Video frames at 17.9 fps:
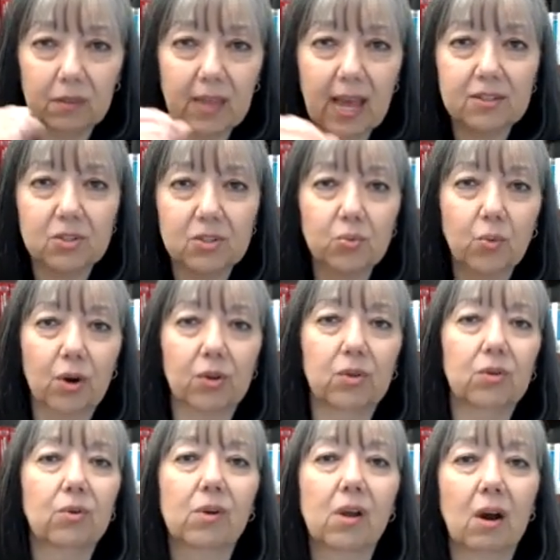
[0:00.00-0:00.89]
That's where
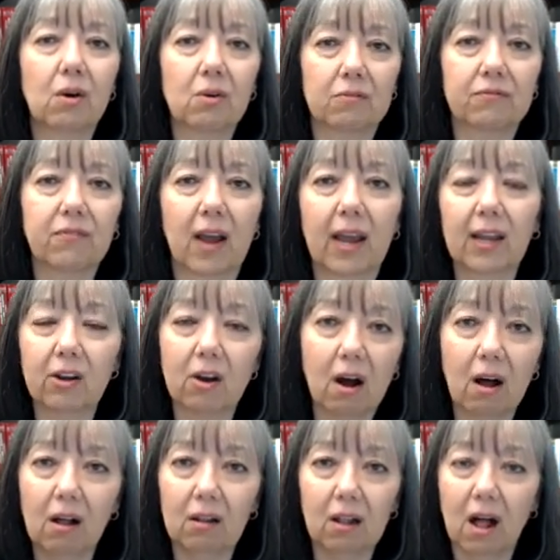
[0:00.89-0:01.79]
you go to find
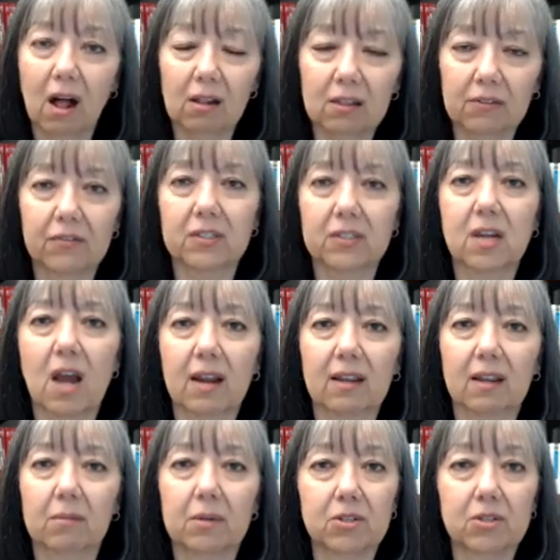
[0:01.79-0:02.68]
all, all of the
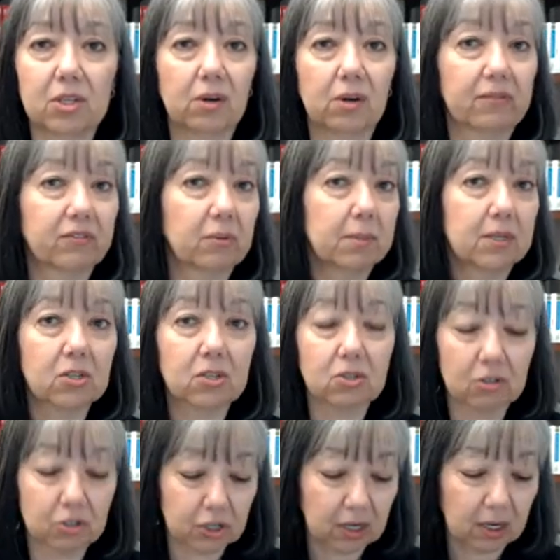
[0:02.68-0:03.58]
documents. You don't have to be
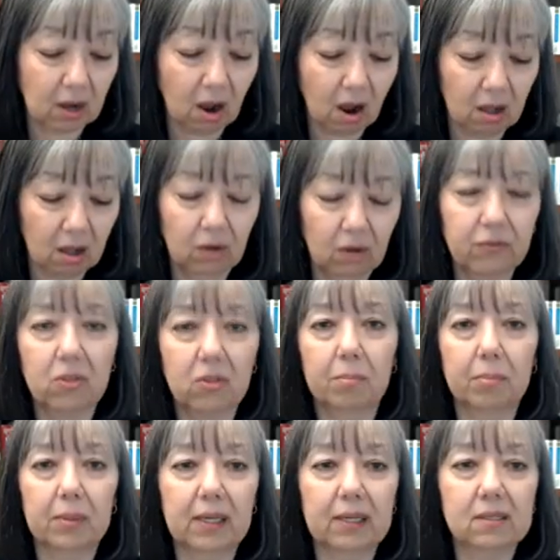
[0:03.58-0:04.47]
searching all over
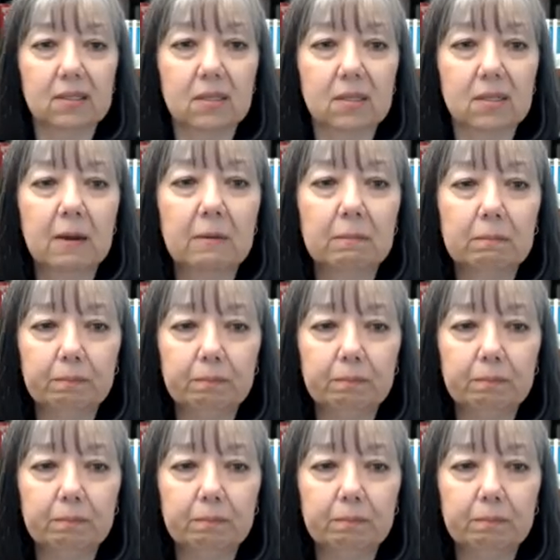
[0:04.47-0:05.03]
the place.